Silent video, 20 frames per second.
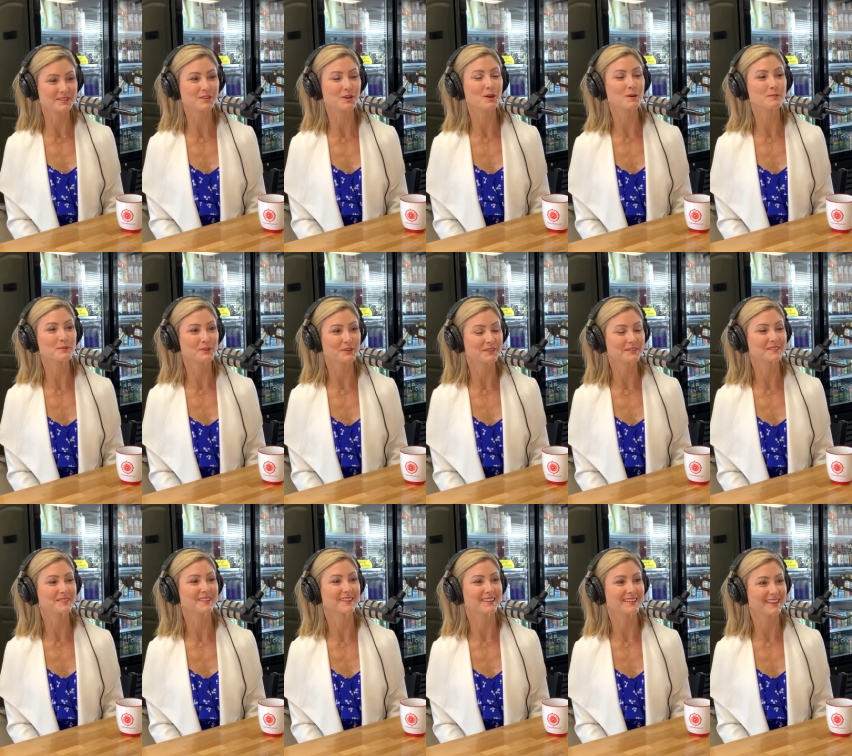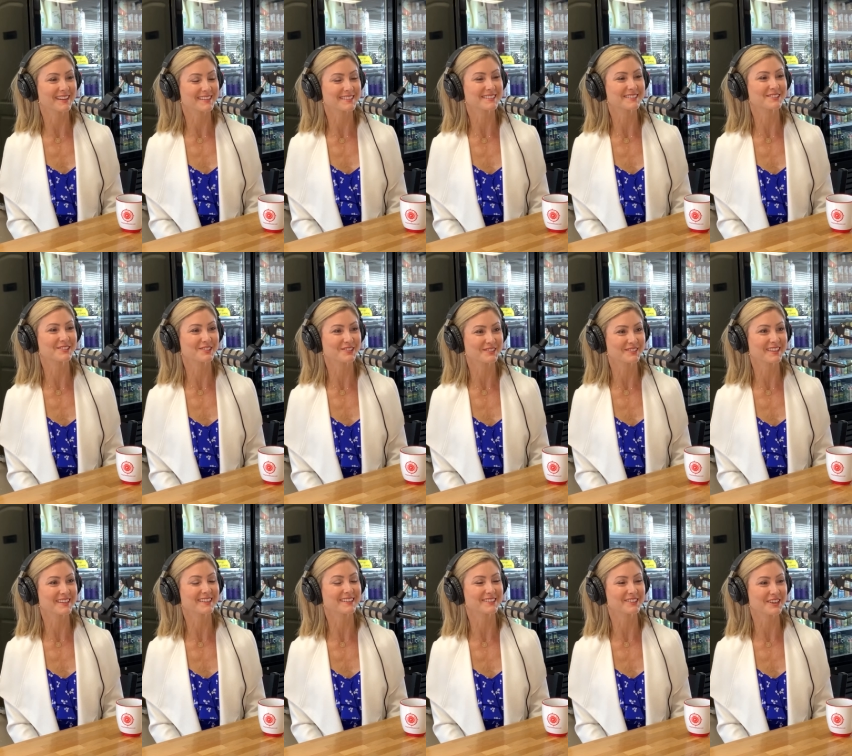to Auburn, yeah. and I did too.
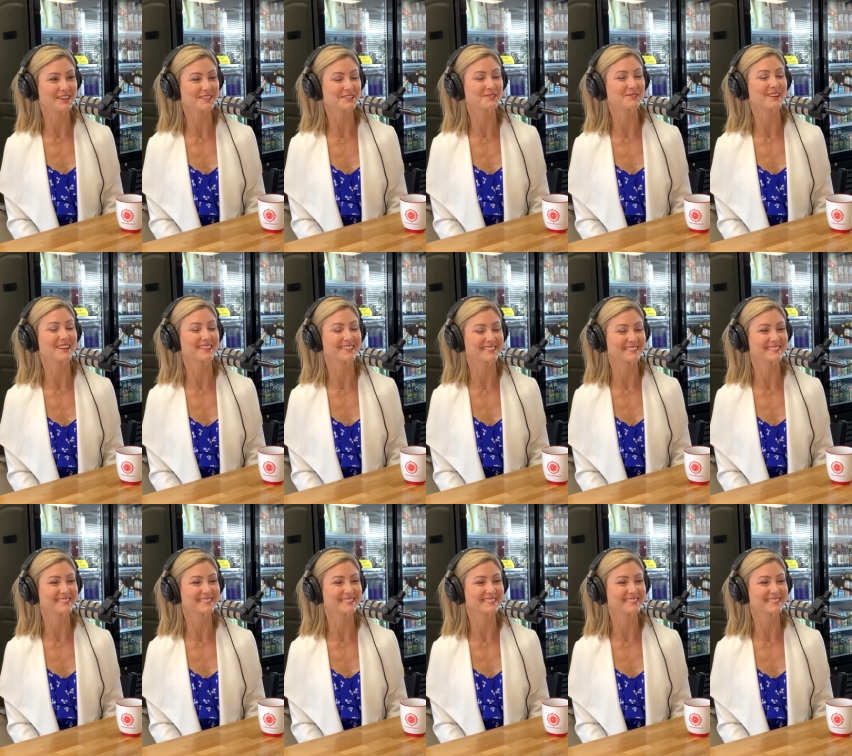Yeah, graduated.